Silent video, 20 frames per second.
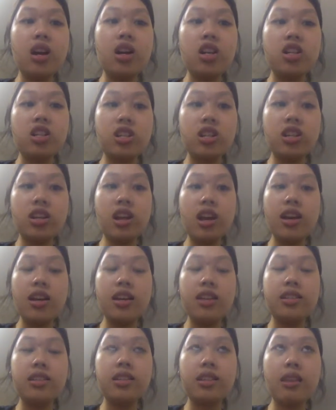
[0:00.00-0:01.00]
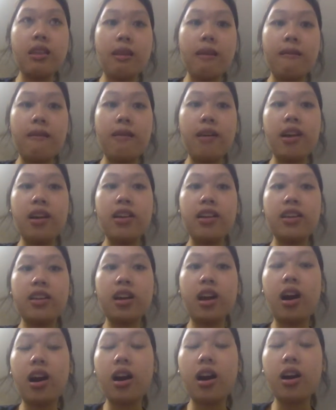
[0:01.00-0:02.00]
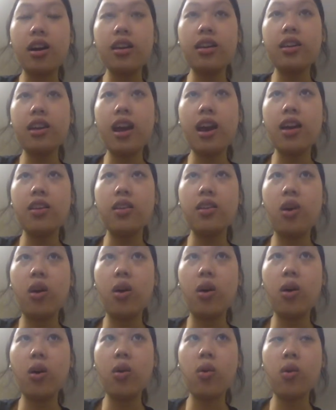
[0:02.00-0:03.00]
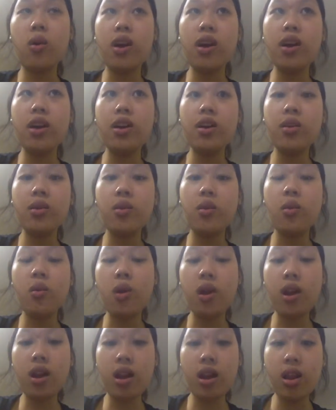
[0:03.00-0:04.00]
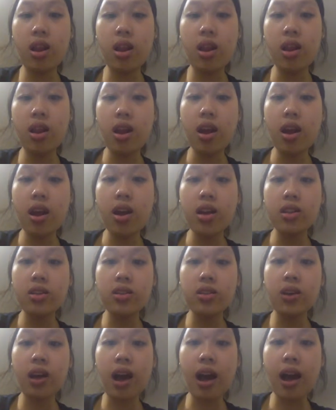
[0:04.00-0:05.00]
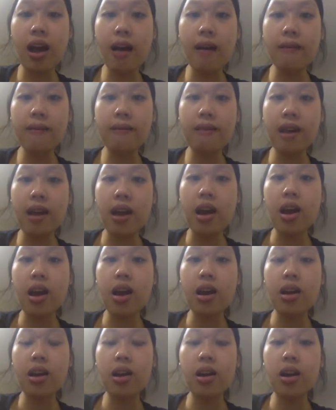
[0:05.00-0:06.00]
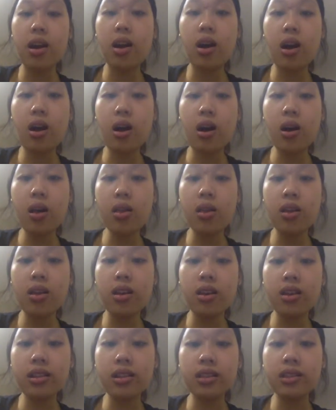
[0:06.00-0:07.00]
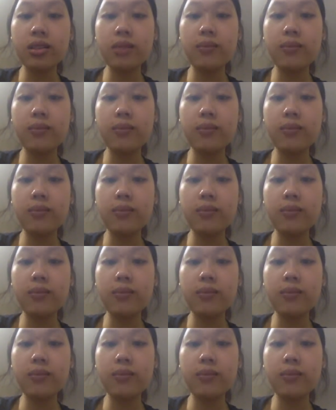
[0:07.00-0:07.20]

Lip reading: She is very kind and always great to have other